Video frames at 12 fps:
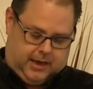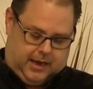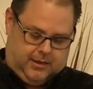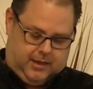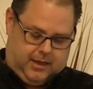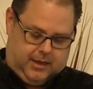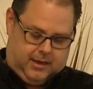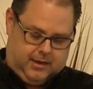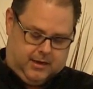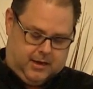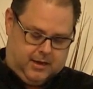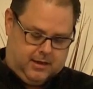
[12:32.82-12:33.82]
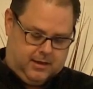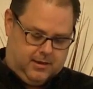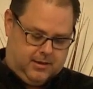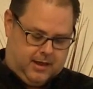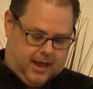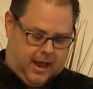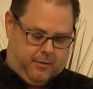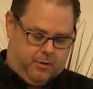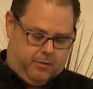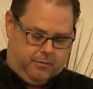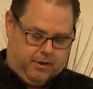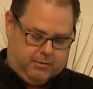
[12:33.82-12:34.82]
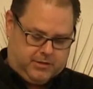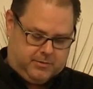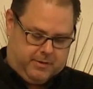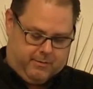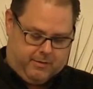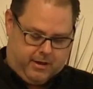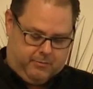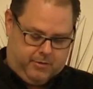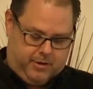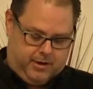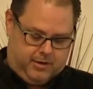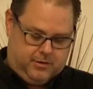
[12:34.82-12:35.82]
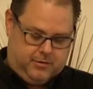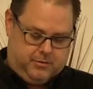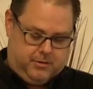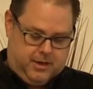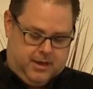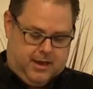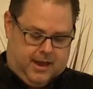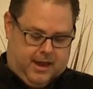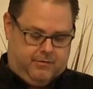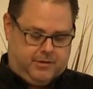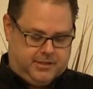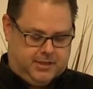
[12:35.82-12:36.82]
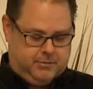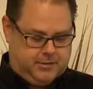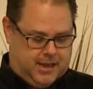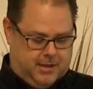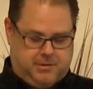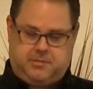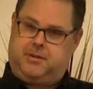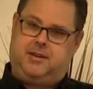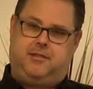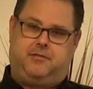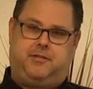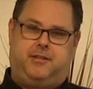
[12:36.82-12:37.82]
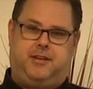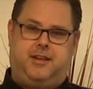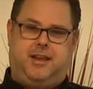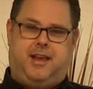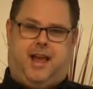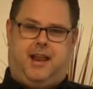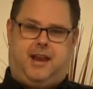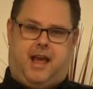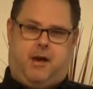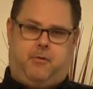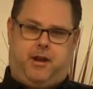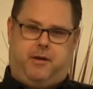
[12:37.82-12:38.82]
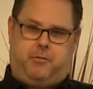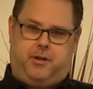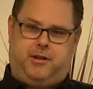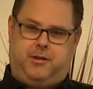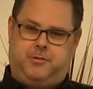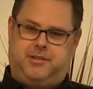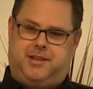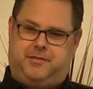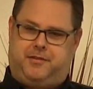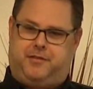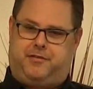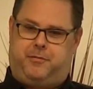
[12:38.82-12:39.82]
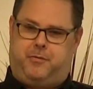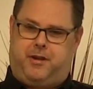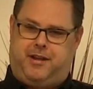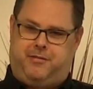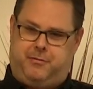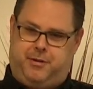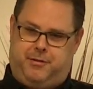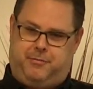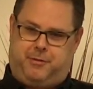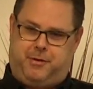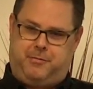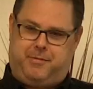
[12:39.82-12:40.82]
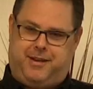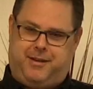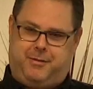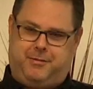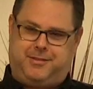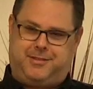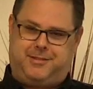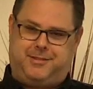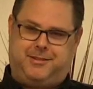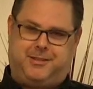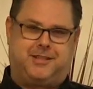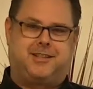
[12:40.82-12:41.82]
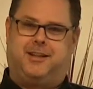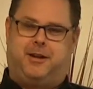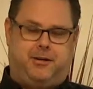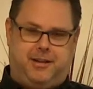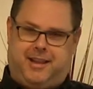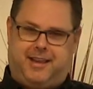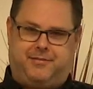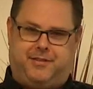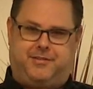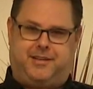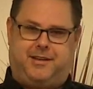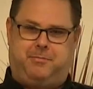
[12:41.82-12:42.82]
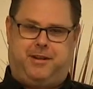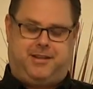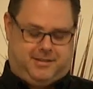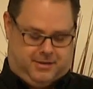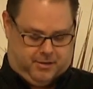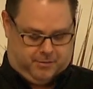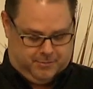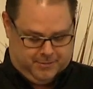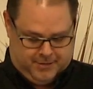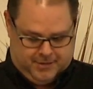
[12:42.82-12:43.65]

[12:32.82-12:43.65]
And then I wrote notes about what I wanted to do. Every single time has been different. And now what I want to do is different from what I wrote, wrote in my notes just literally like 15 minutes ago.